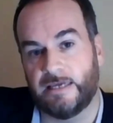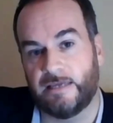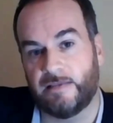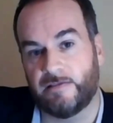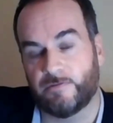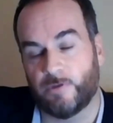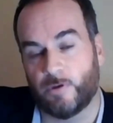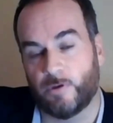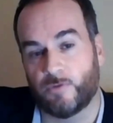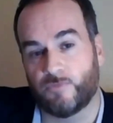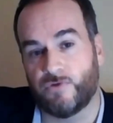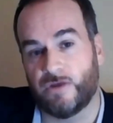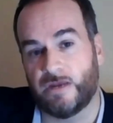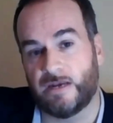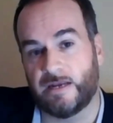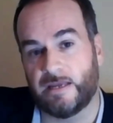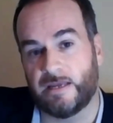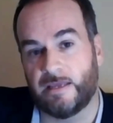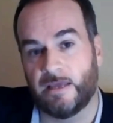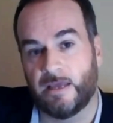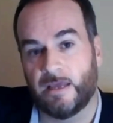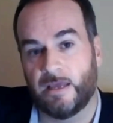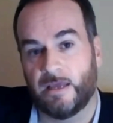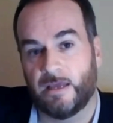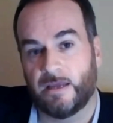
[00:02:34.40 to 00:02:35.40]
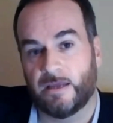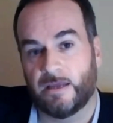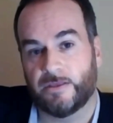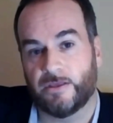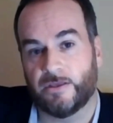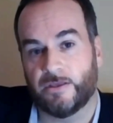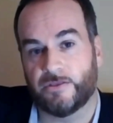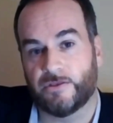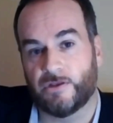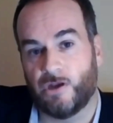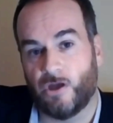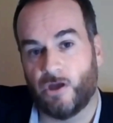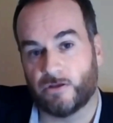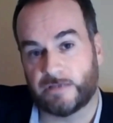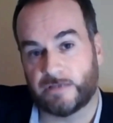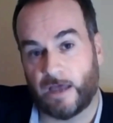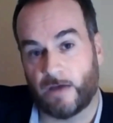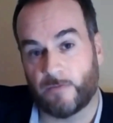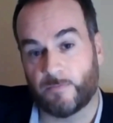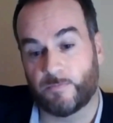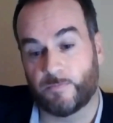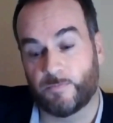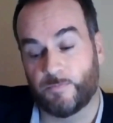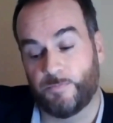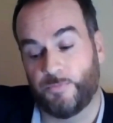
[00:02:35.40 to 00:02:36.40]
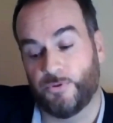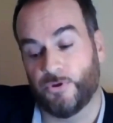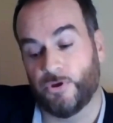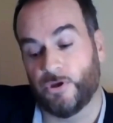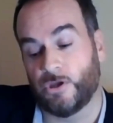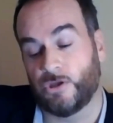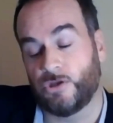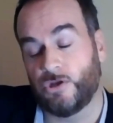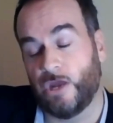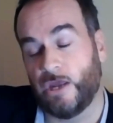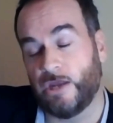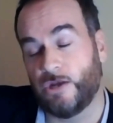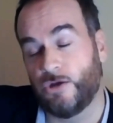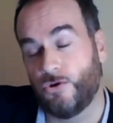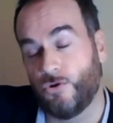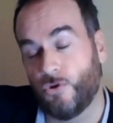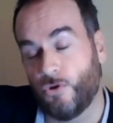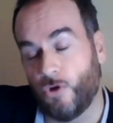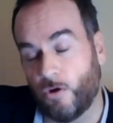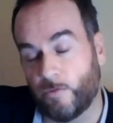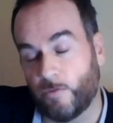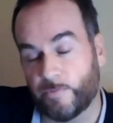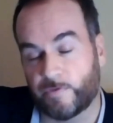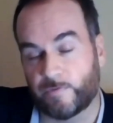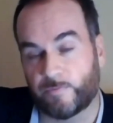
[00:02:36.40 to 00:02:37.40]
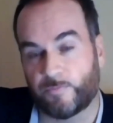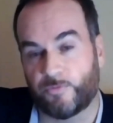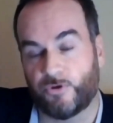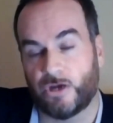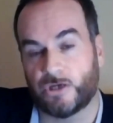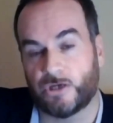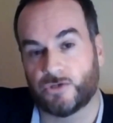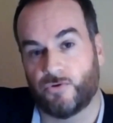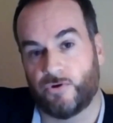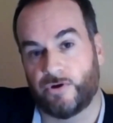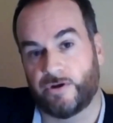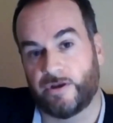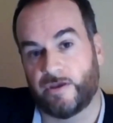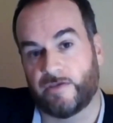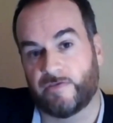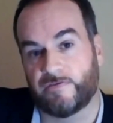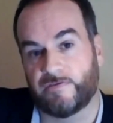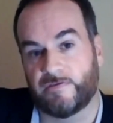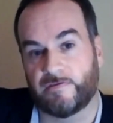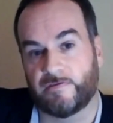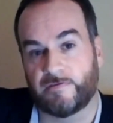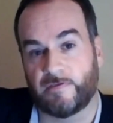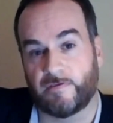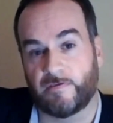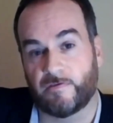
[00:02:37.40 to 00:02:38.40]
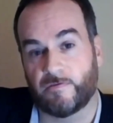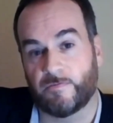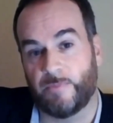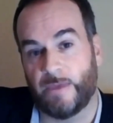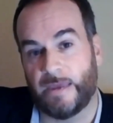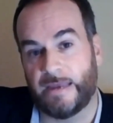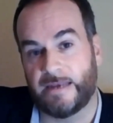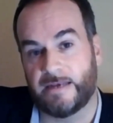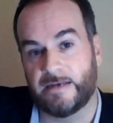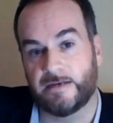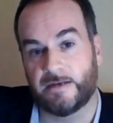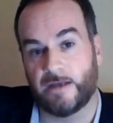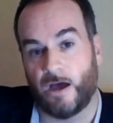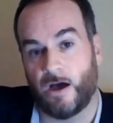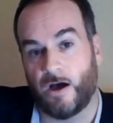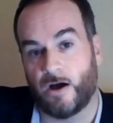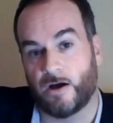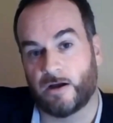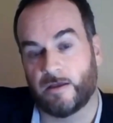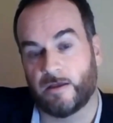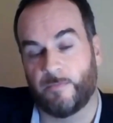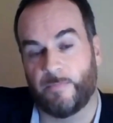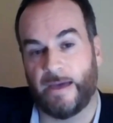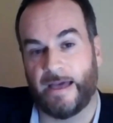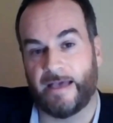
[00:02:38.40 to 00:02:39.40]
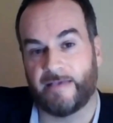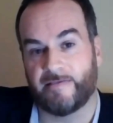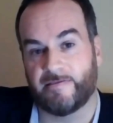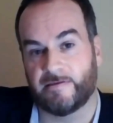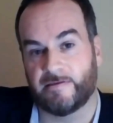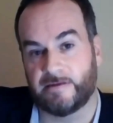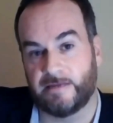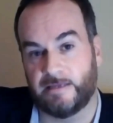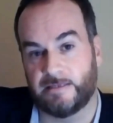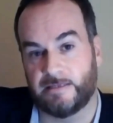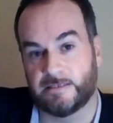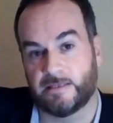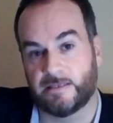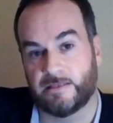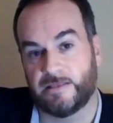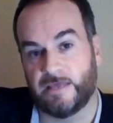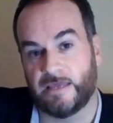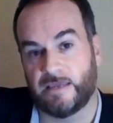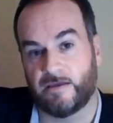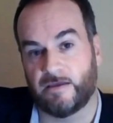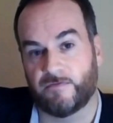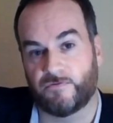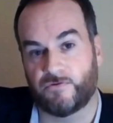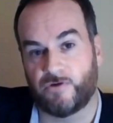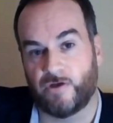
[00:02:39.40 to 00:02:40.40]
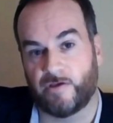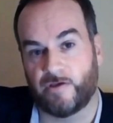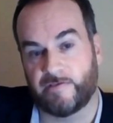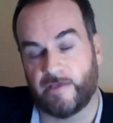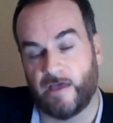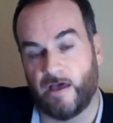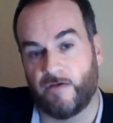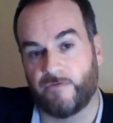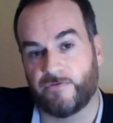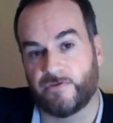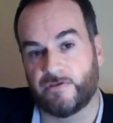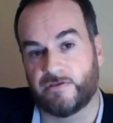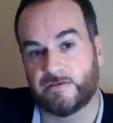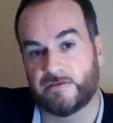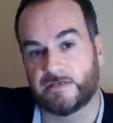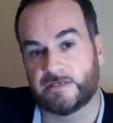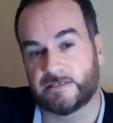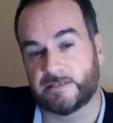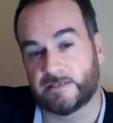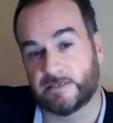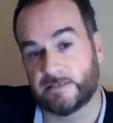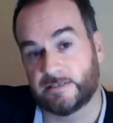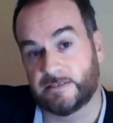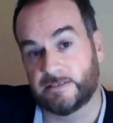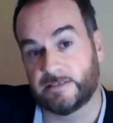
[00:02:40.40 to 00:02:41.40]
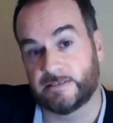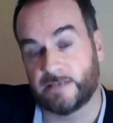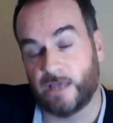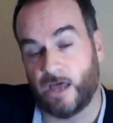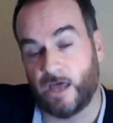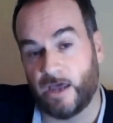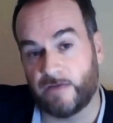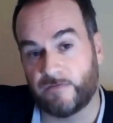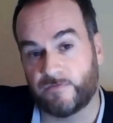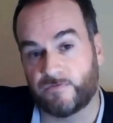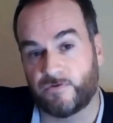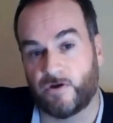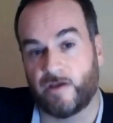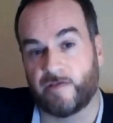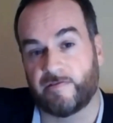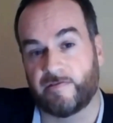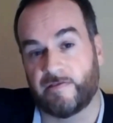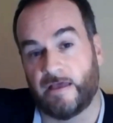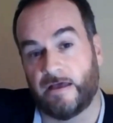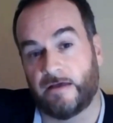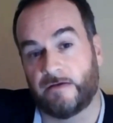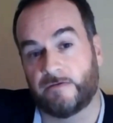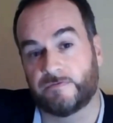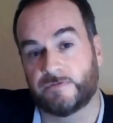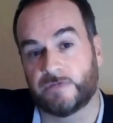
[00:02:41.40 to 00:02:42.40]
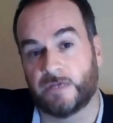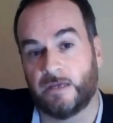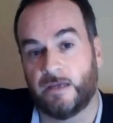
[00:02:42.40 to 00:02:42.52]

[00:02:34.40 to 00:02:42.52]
So it really, the lockdown put enormous pressure on us to suspend our capacity to think for ourselves and decide for ourselves.